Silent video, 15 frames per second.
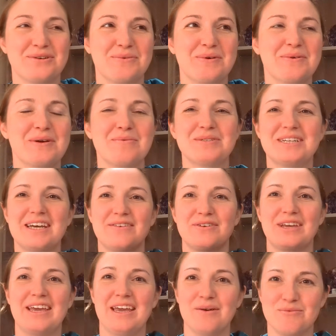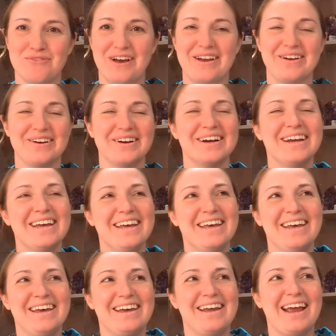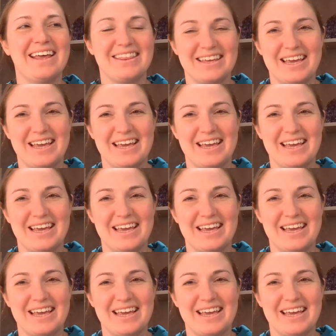So we were able to have a campfire at